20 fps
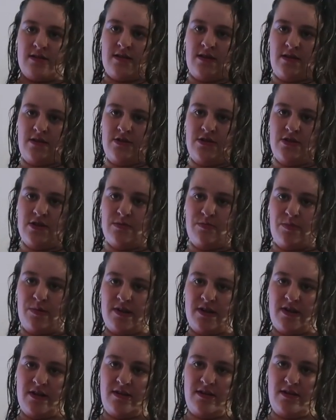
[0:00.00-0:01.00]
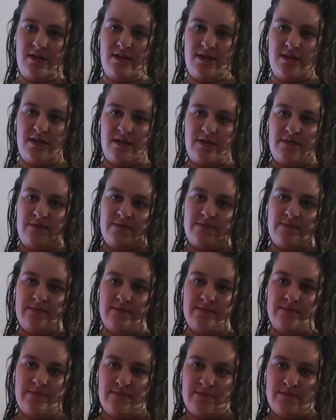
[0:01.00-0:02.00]
So you just put it on,
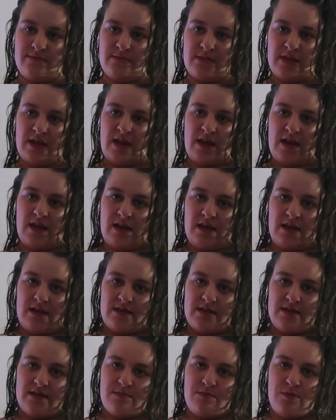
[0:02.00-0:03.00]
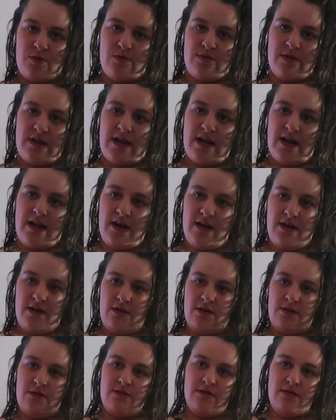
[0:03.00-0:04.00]
smooth it
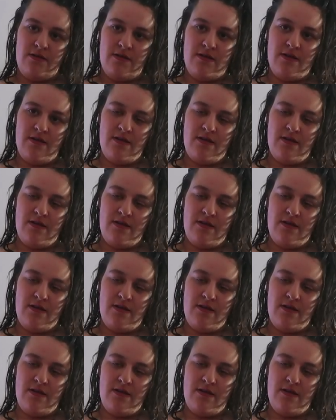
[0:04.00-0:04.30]
out.